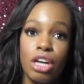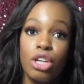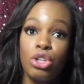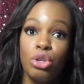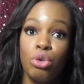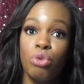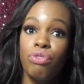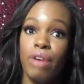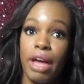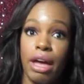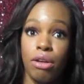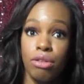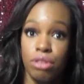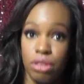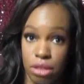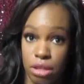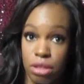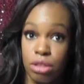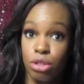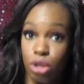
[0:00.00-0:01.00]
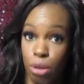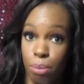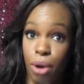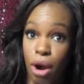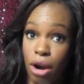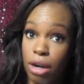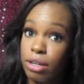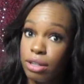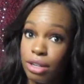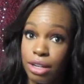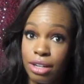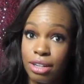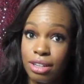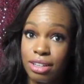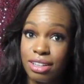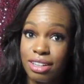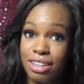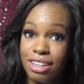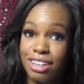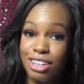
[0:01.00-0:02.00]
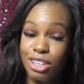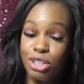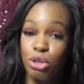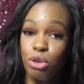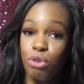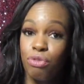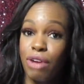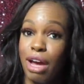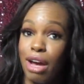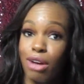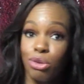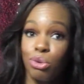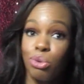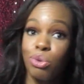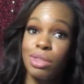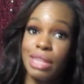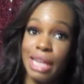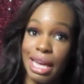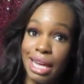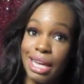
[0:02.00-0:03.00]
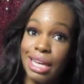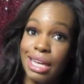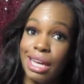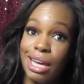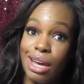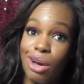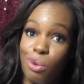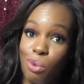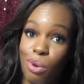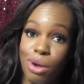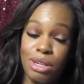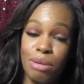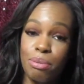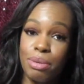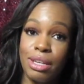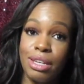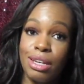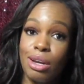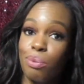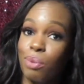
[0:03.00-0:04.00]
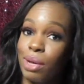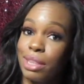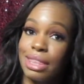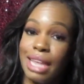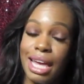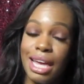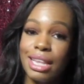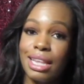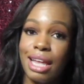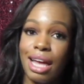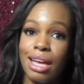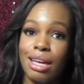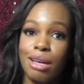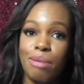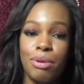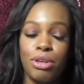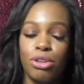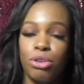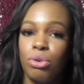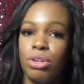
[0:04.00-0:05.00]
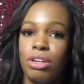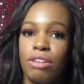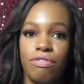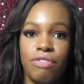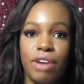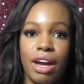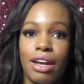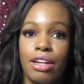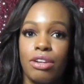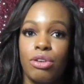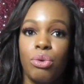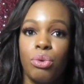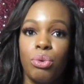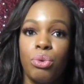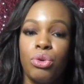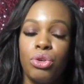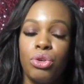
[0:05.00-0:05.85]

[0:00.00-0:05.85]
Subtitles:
You found your partner. You found who they want to be and what they like, but you didn't find who